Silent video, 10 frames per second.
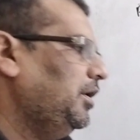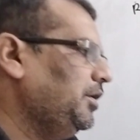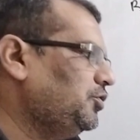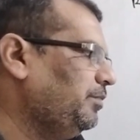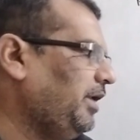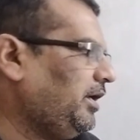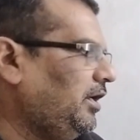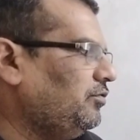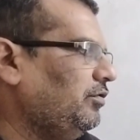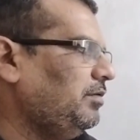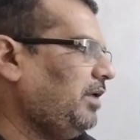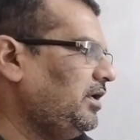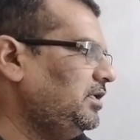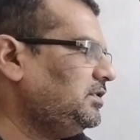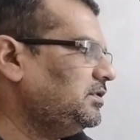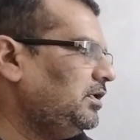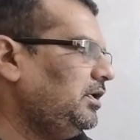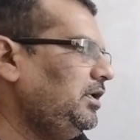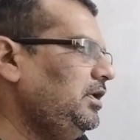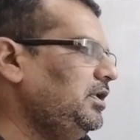into bracket 1 minus
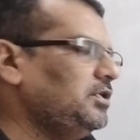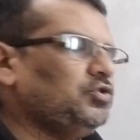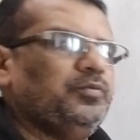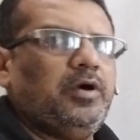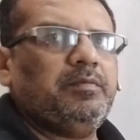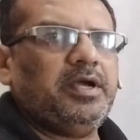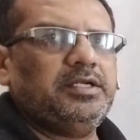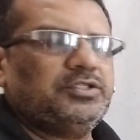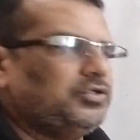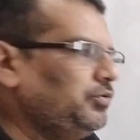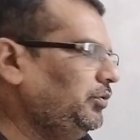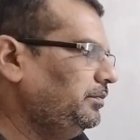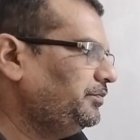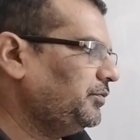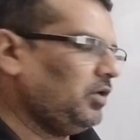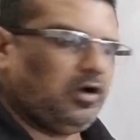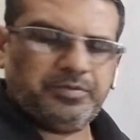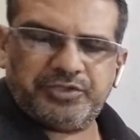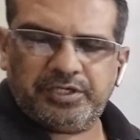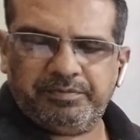e raised to power minus 2.
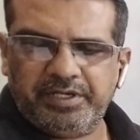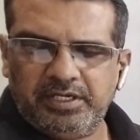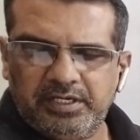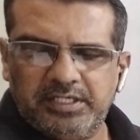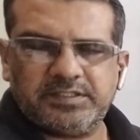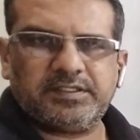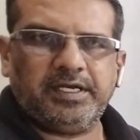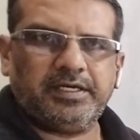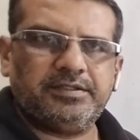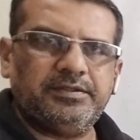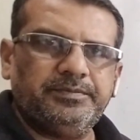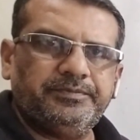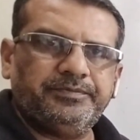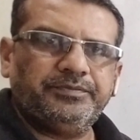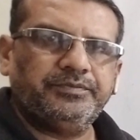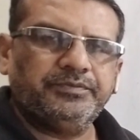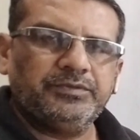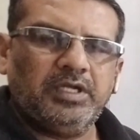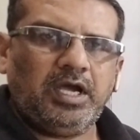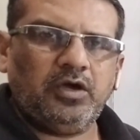Option B is correct.
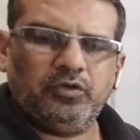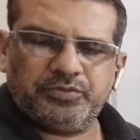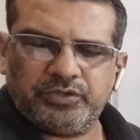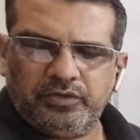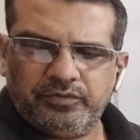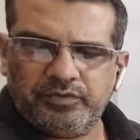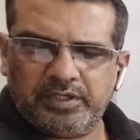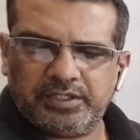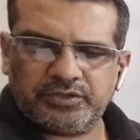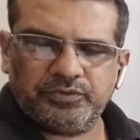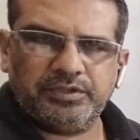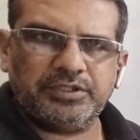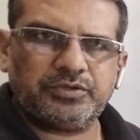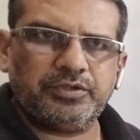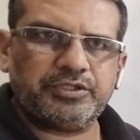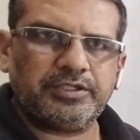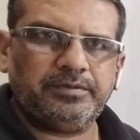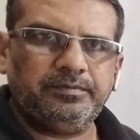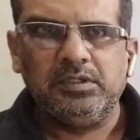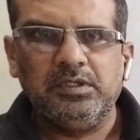I hope so. You understood this question.
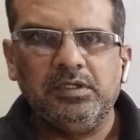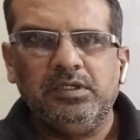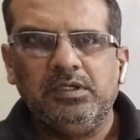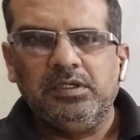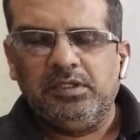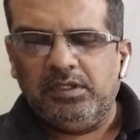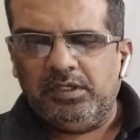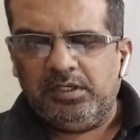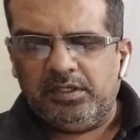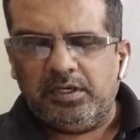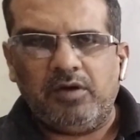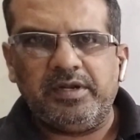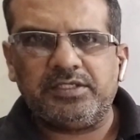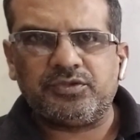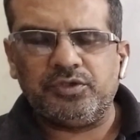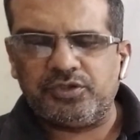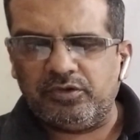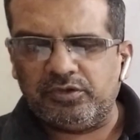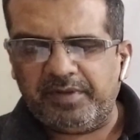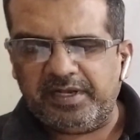Now, next question
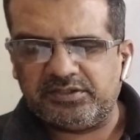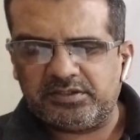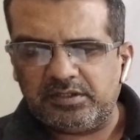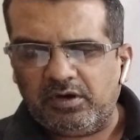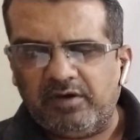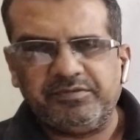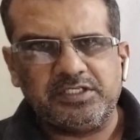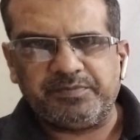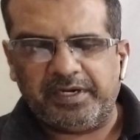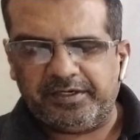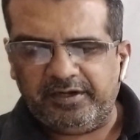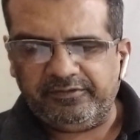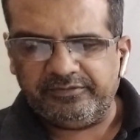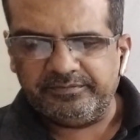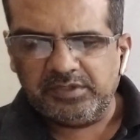on the best of this paragraph.